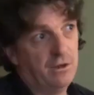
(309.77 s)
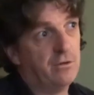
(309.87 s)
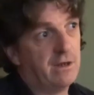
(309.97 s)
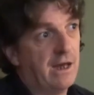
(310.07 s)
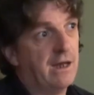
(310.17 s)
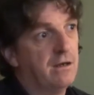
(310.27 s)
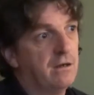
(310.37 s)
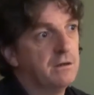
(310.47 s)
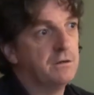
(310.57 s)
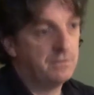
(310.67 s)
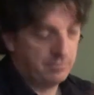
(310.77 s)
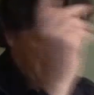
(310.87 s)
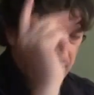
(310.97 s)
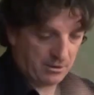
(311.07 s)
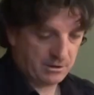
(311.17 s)
you can
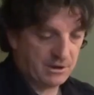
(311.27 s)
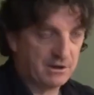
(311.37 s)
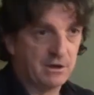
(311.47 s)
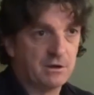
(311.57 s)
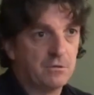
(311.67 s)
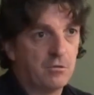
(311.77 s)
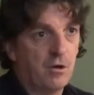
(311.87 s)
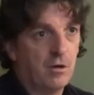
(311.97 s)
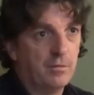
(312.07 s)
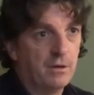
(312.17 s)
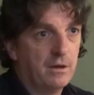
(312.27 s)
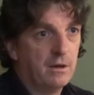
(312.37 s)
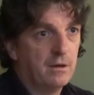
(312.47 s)
make your cystics drop,